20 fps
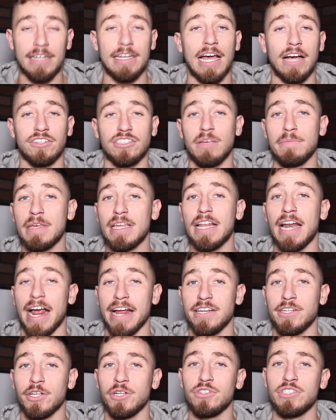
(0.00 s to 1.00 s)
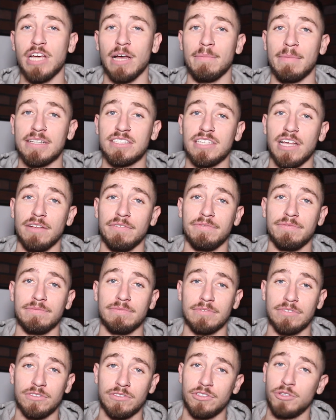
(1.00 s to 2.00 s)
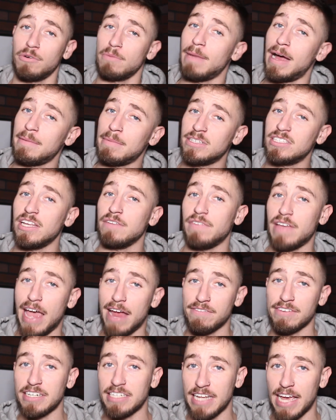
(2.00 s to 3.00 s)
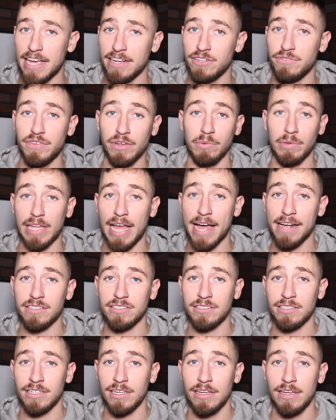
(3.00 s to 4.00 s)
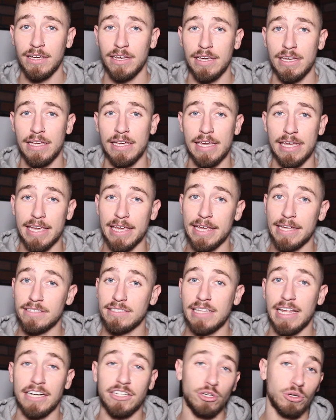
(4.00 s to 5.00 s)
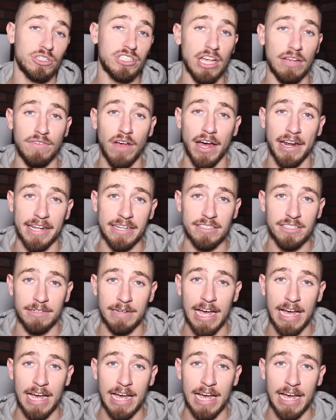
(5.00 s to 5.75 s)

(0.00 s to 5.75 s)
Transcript: Now, something that I do to help myself, to remind myself every day to feel relaxed, is that I do a self-audit.